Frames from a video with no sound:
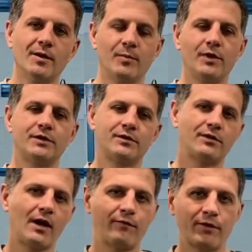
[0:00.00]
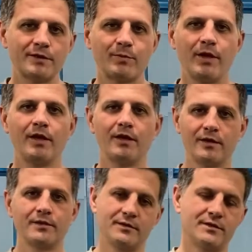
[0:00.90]
but roughly speaking,
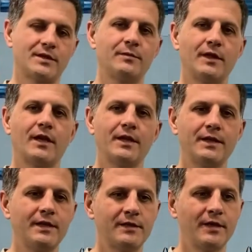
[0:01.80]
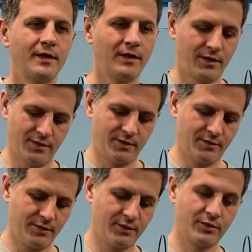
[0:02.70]
something like that.
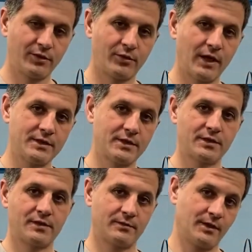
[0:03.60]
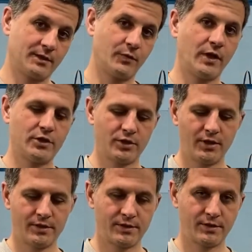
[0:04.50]
It rises exponentially
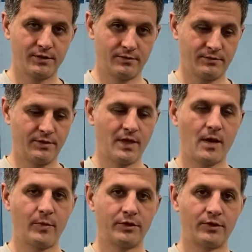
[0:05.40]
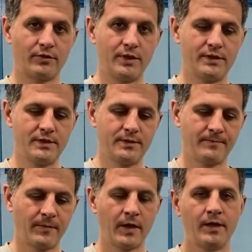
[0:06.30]
as the diameter increases,
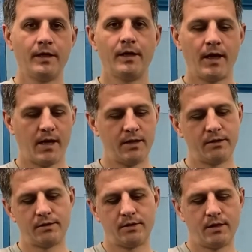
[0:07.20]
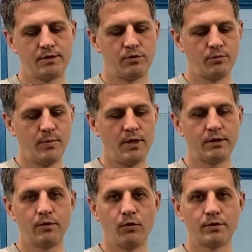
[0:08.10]
and as you make
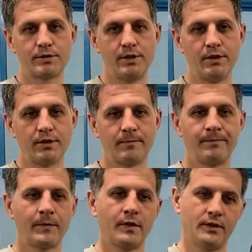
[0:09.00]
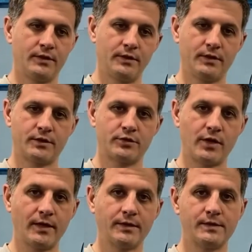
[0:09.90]
the walls thinner, the
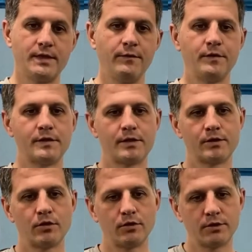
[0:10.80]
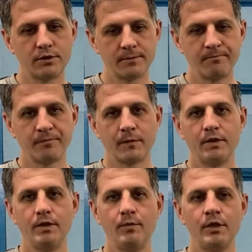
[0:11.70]
strength and stiffness does not
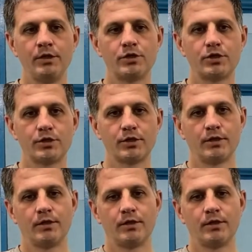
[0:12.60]
diminish